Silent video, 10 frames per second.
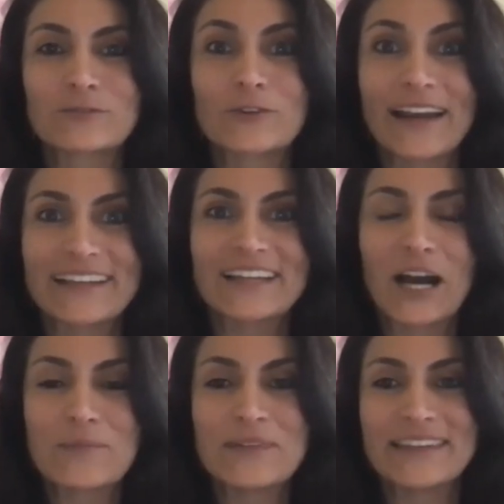right
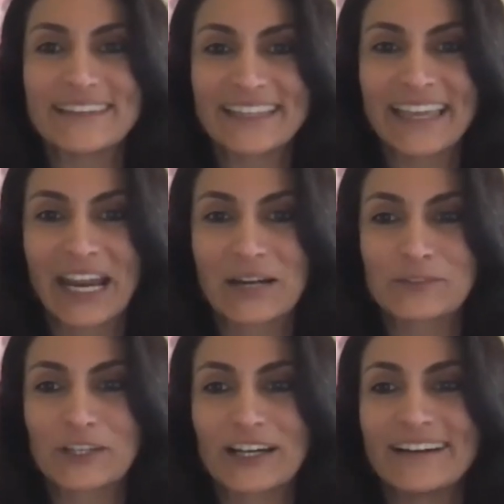up in the
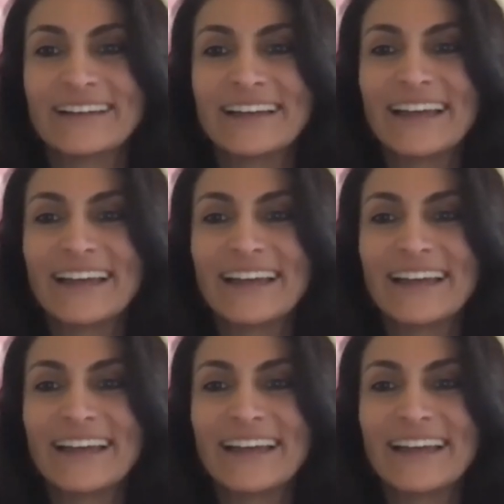camera,